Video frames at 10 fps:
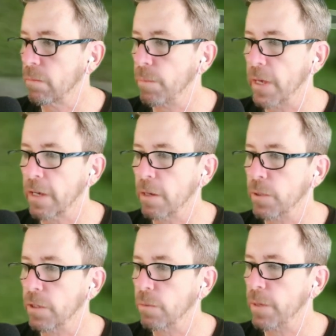back up
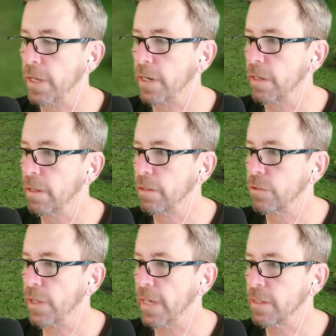a little bit.
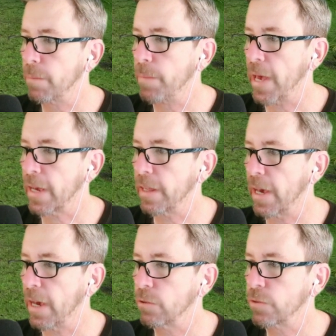So that's the back of the
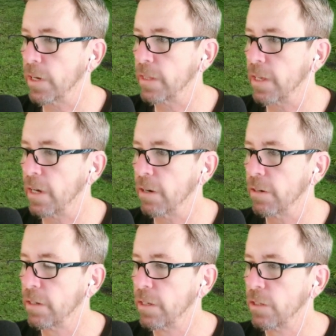house right
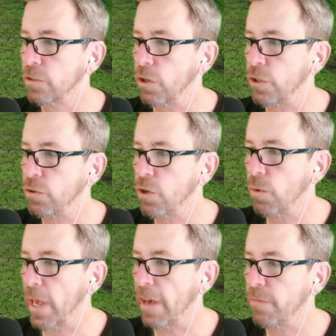there. So you
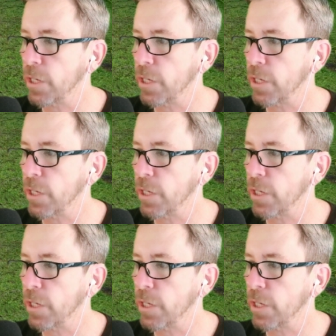don't have